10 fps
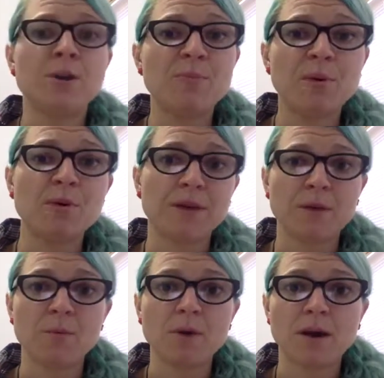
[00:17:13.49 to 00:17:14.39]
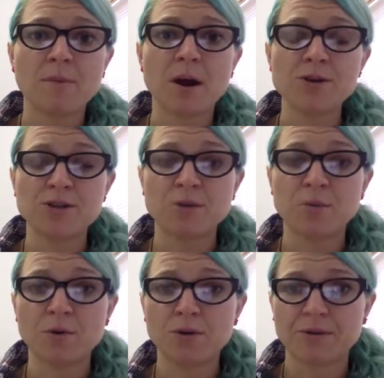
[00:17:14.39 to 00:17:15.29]
pouring ocean
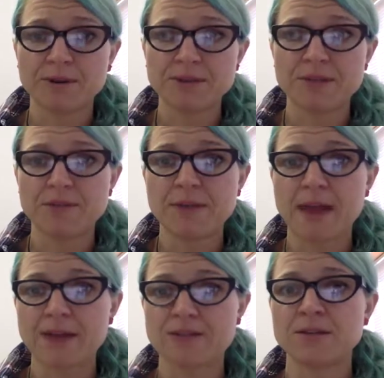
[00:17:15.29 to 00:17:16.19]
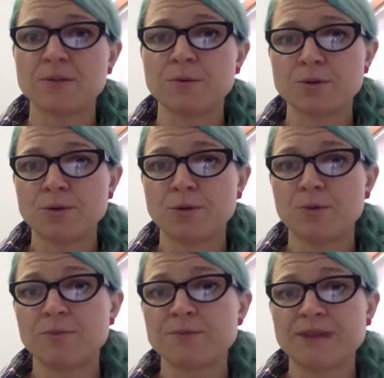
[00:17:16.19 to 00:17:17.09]
water into the reactors in order to
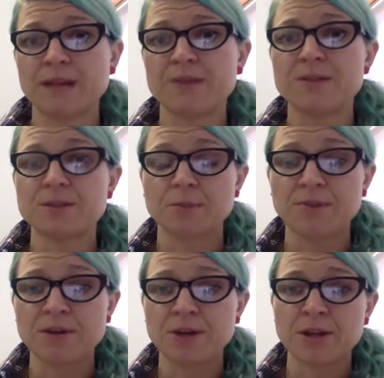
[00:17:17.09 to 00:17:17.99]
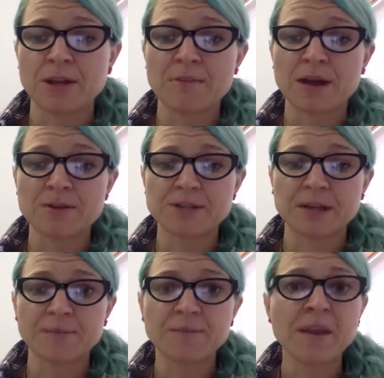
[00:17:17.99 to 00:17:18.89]
cool them down and stop the nuclear
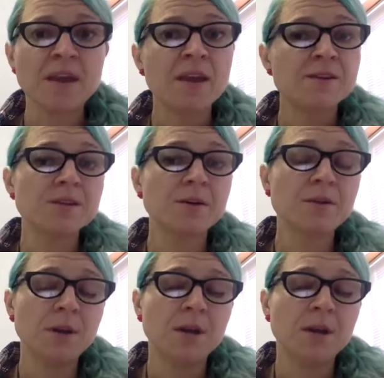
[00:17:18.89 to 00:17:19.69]
meltdown. So